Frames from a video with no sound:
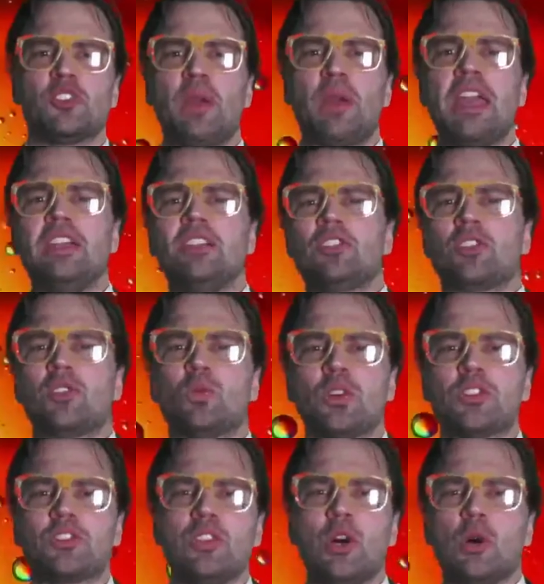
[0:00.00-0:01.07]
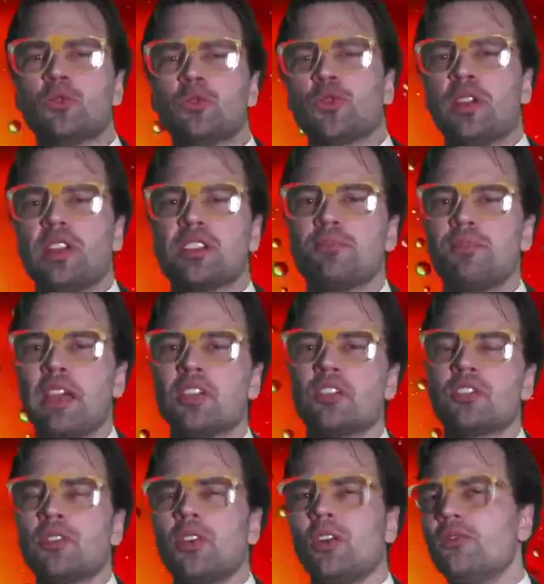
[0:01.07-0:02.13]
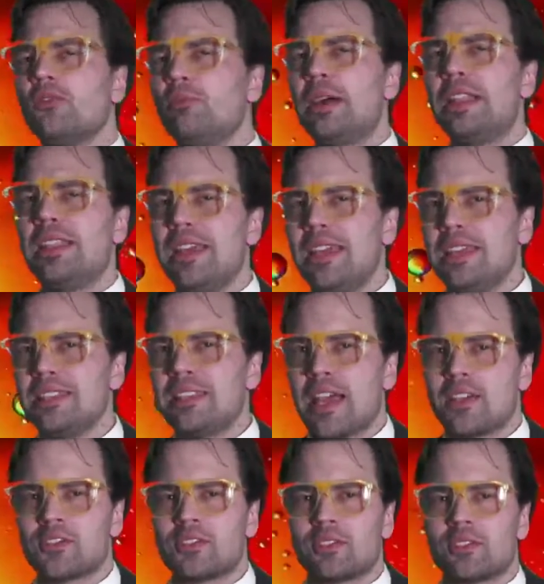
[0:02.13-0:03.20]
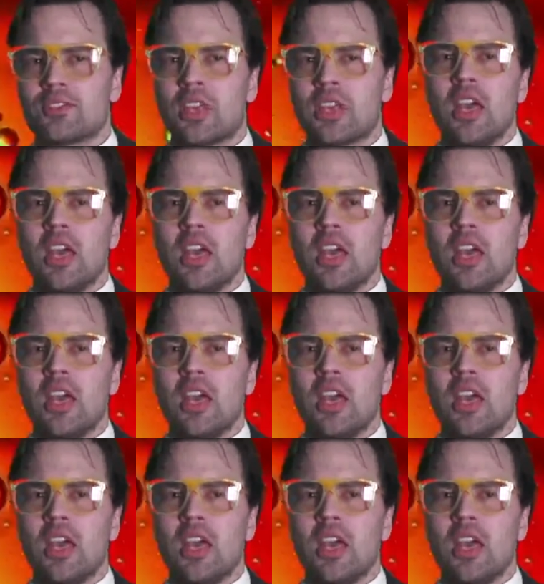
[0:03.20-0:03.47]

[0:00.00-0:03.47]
painter was known for his picture of ballet dancers?